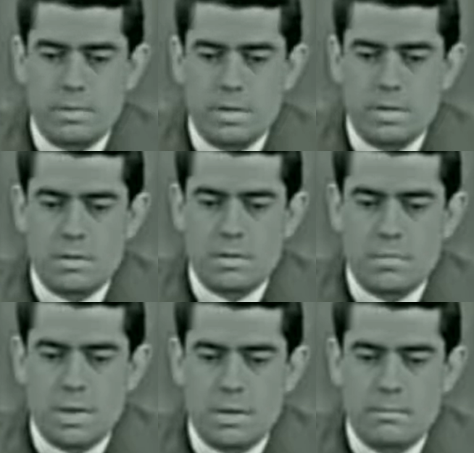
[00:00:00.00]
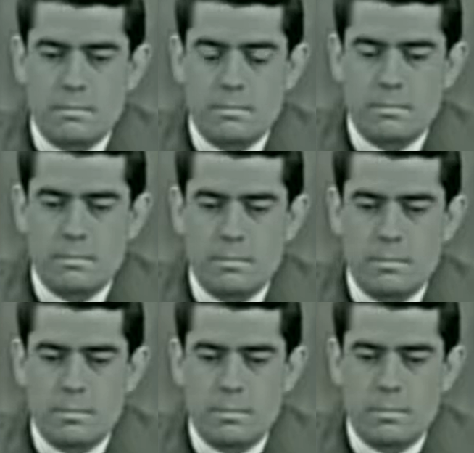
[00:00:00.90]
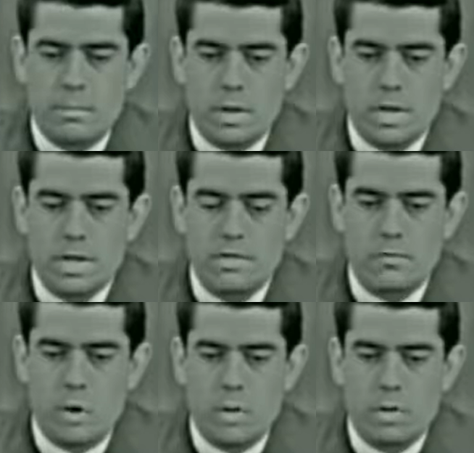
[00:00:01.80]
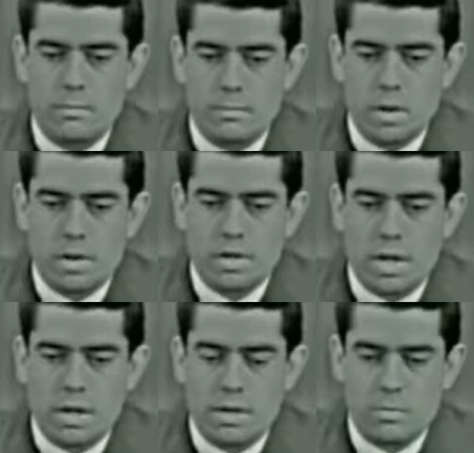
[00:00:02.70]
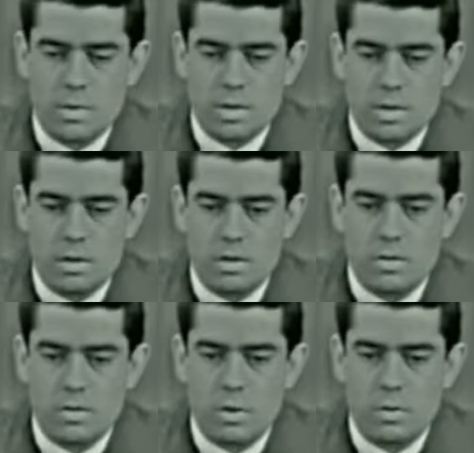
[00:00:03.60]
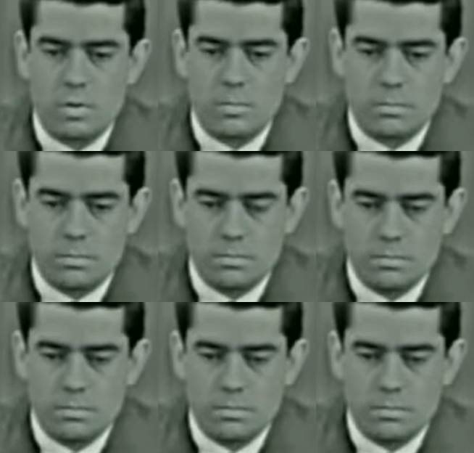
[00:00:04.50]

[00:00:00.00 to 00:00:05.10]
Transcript: The Secret Service man leaned forward and put his hands on Mrs. Kennedy's shoulder to